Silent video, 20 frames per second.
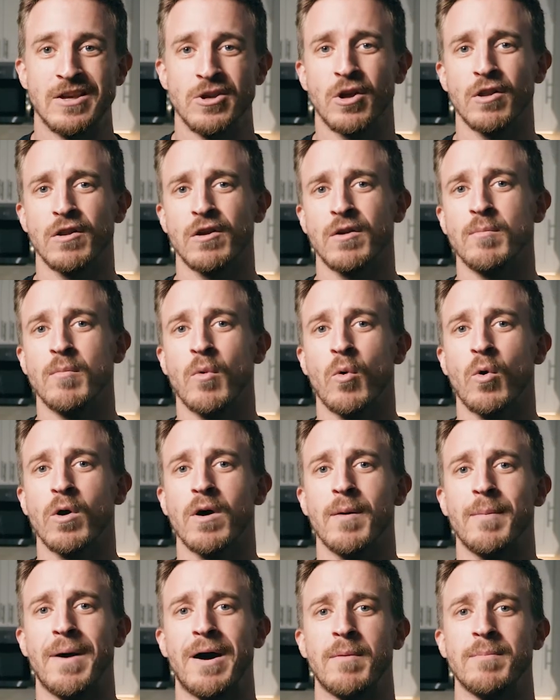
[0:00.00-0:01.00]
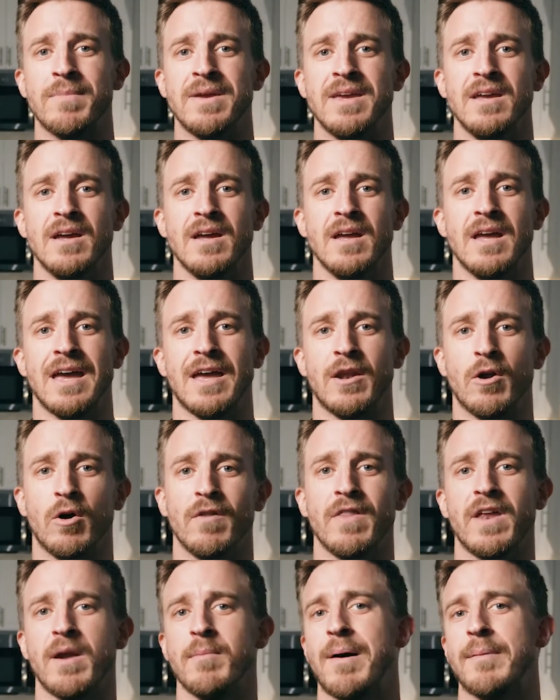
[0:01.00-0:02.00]
You can learn more about me and all
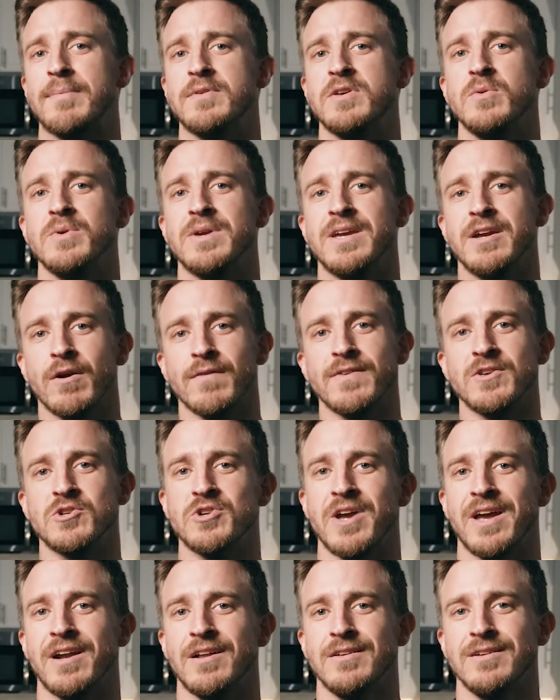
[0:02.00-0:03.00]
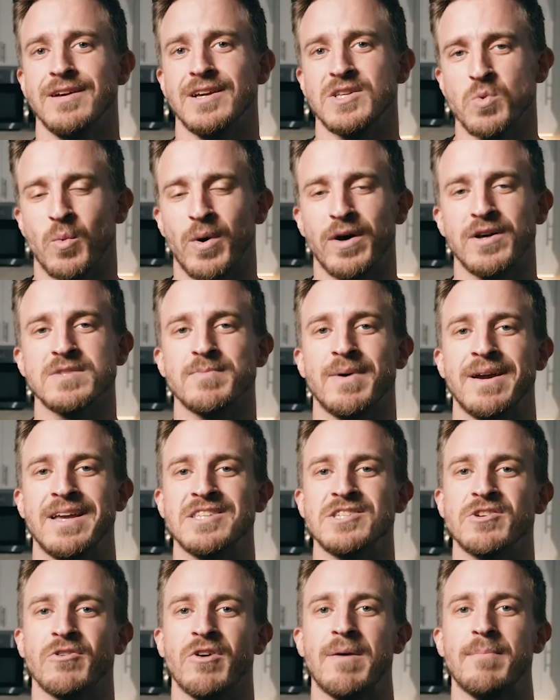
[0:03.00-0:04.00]
that I'm up to here on this channel, as well as my
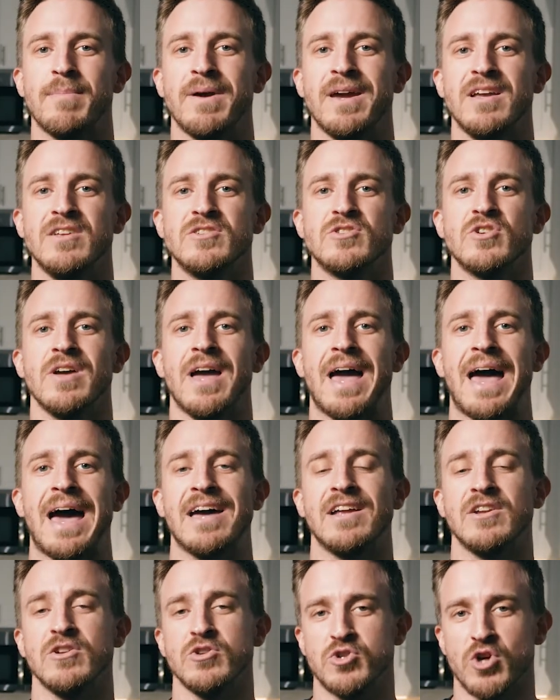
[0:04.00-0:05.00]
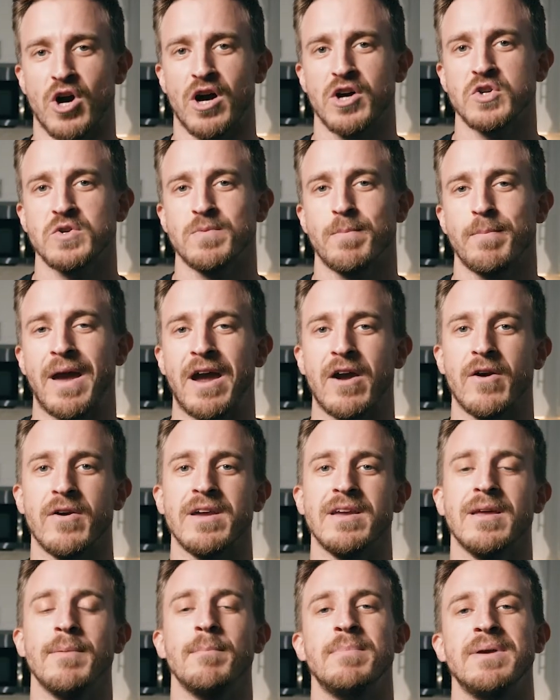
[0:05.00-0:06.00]
Instagram page at
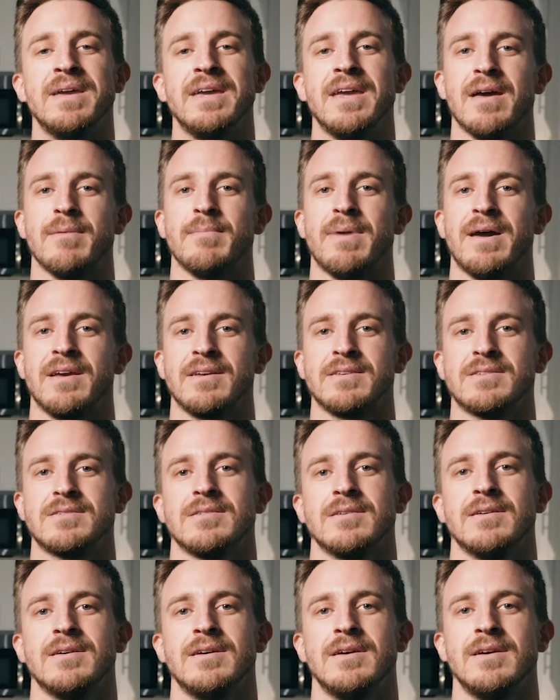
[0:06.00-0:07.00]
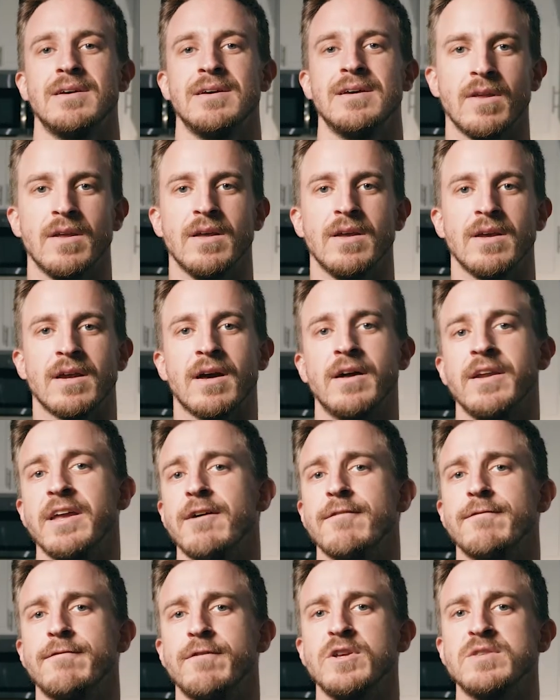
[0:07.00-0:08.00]
JoshPerryBMX. Cutting
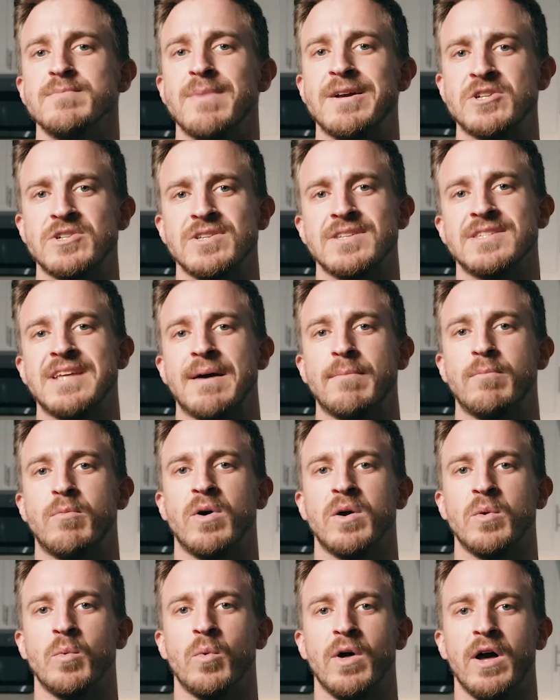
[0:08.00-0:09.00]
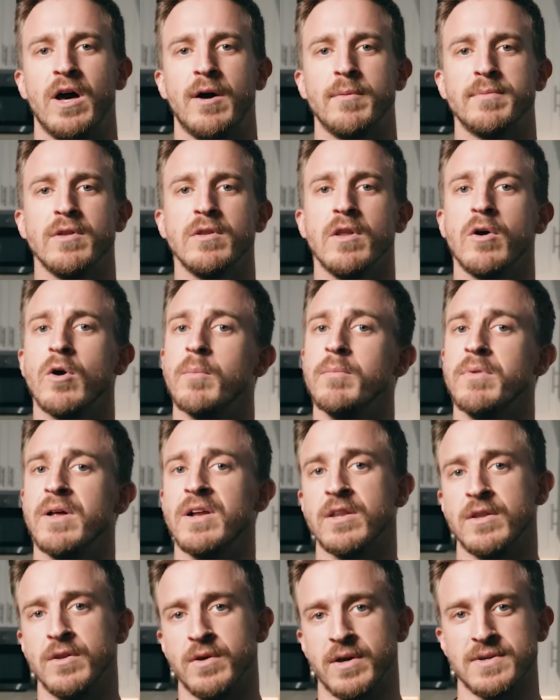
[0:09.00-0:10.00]
out foods mentioned in step 1 will help to lower
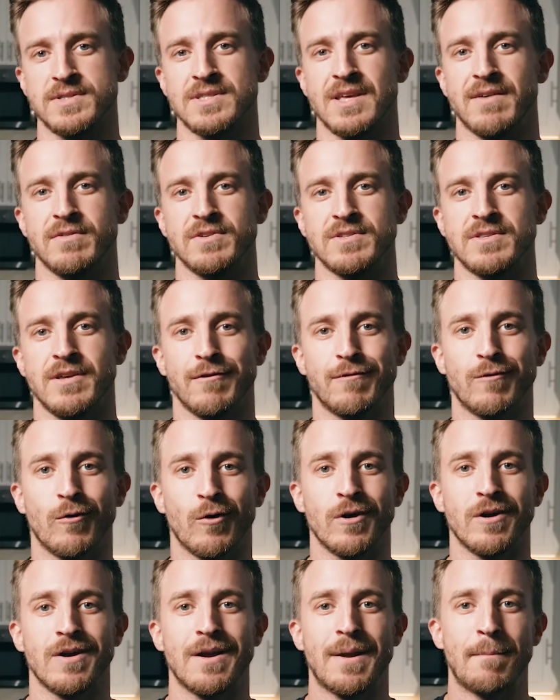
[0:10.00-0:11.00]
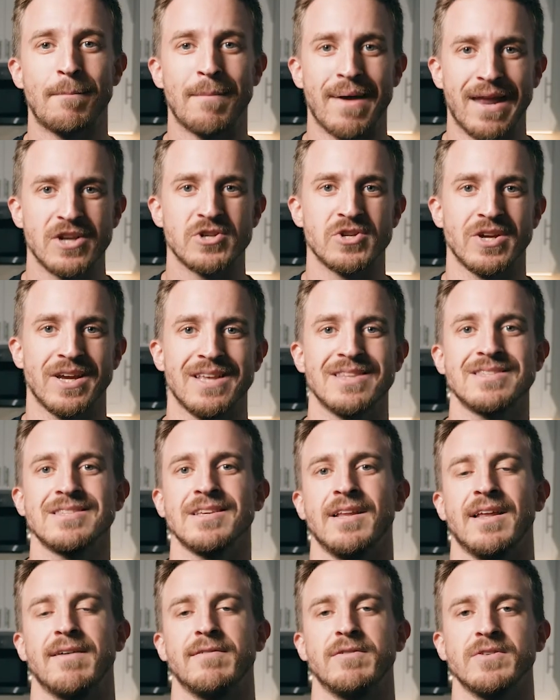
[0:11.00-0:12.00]
blood glucose levels, therefore managing
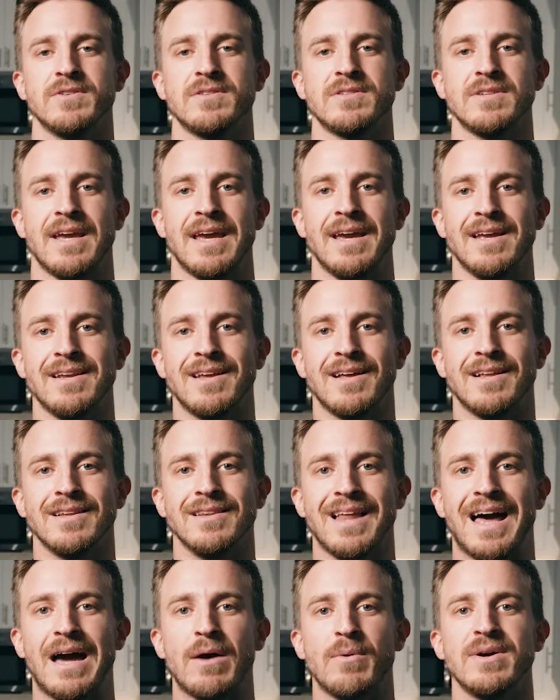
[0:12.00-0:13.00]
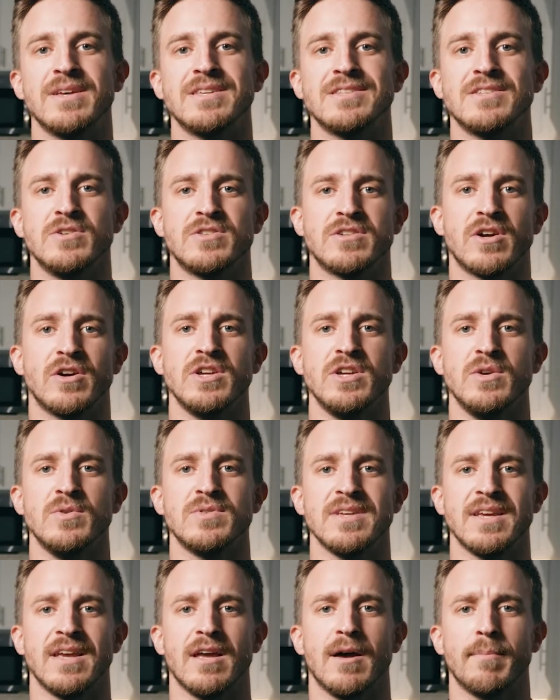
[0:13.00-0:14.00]
insulin levels, and allow us to start
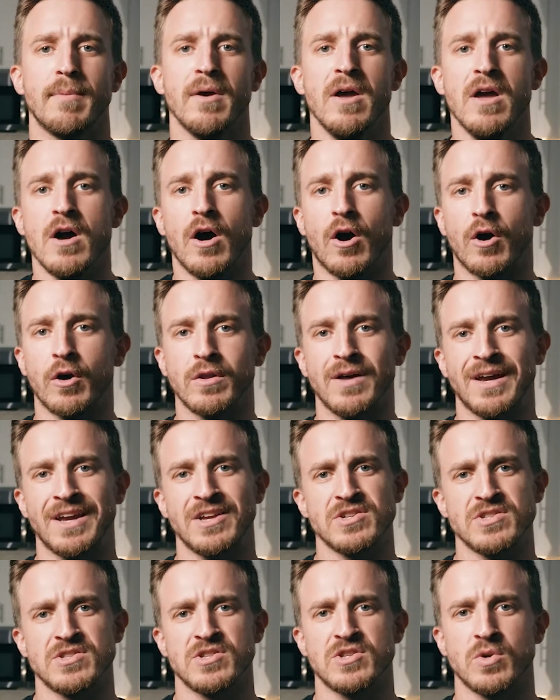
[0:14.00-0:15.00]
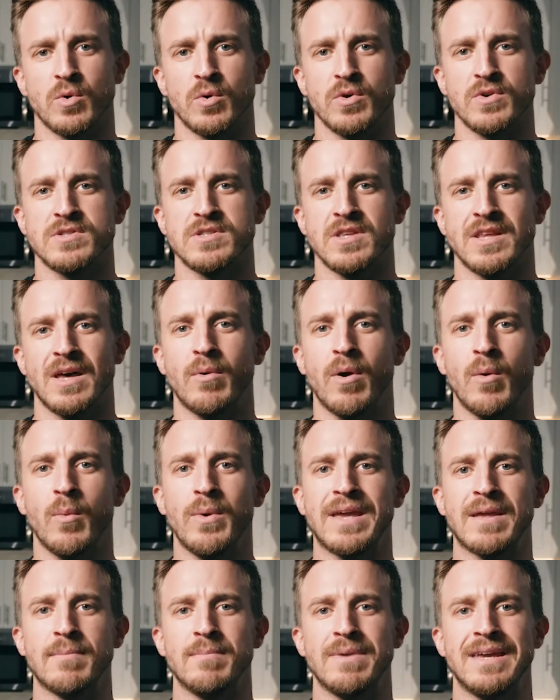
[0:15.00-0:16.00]
using up our glycogen stores so that way
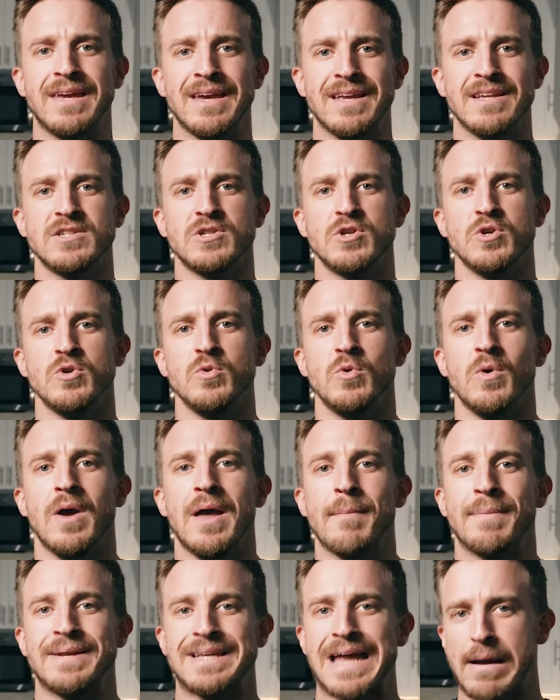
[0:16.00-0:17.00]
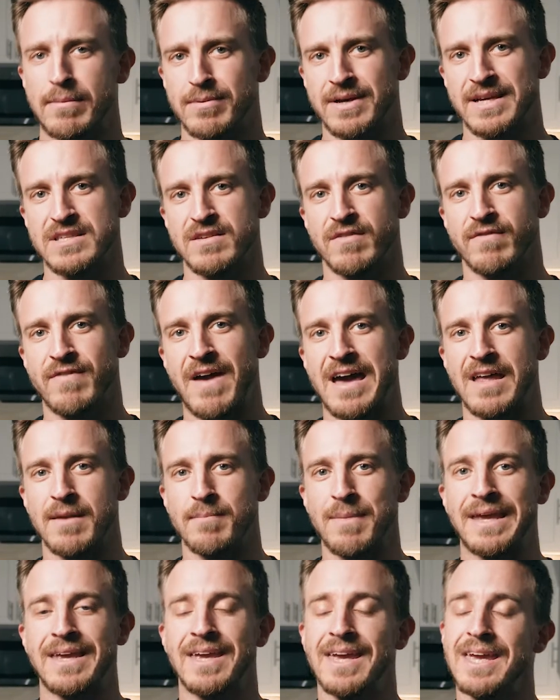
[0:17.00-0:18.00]
we can begin to metabolize fat and
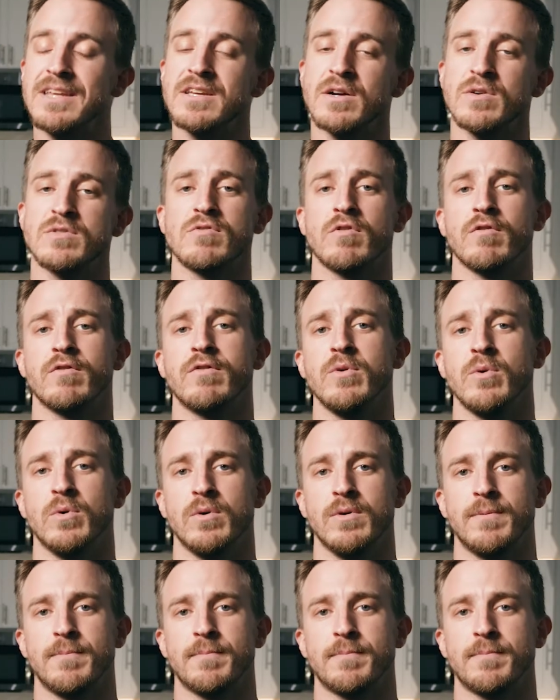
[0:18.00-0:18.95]
make ketones for fuel.